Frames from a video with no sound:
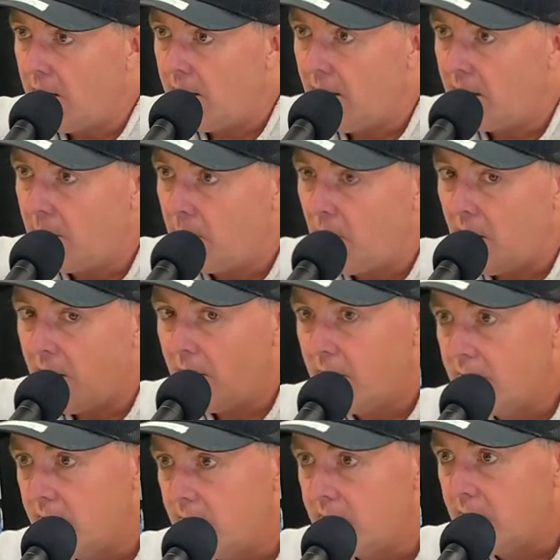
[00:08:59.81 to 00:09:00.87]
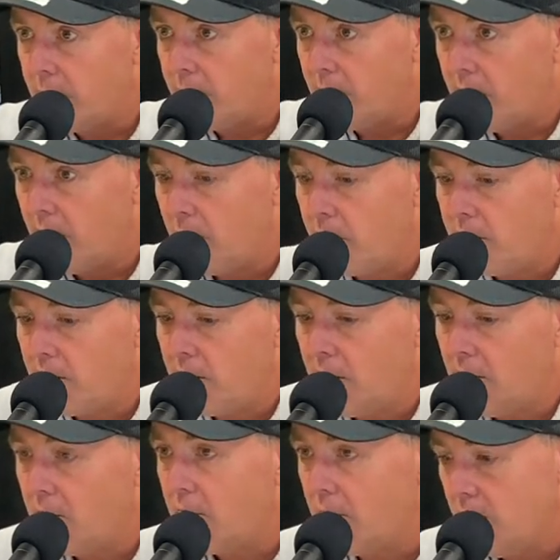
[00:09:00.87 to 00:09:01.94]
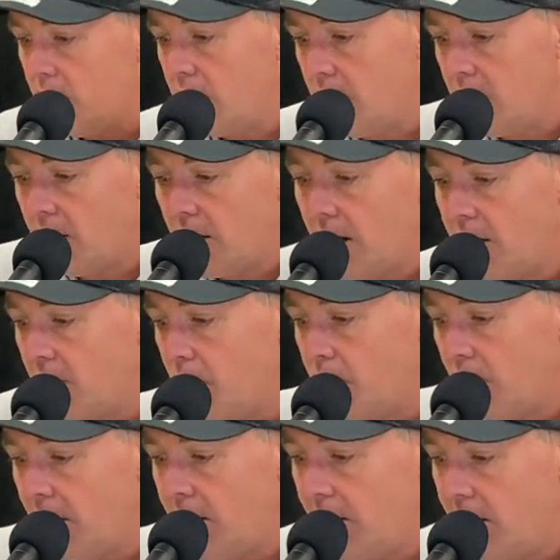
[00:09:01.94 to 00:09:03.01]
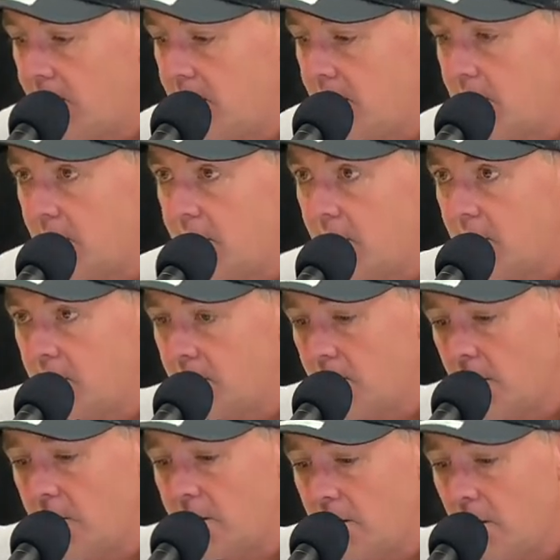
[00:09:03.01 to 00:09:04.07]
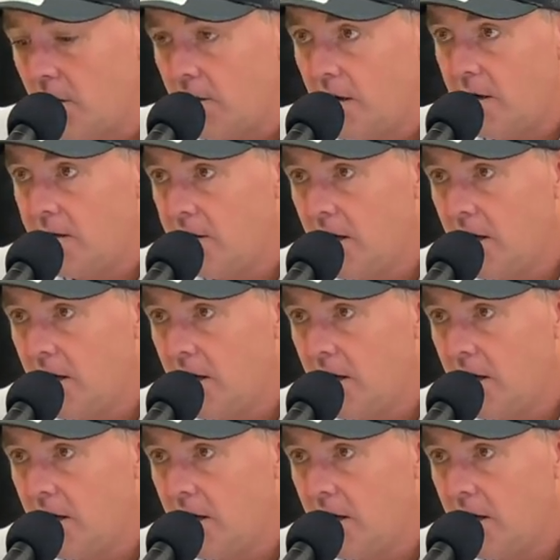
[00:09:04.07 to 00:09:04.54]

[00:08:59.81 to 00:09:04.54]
take the body, and their sticks up in the air. But they're the guy you're playing against sticks still still on the ice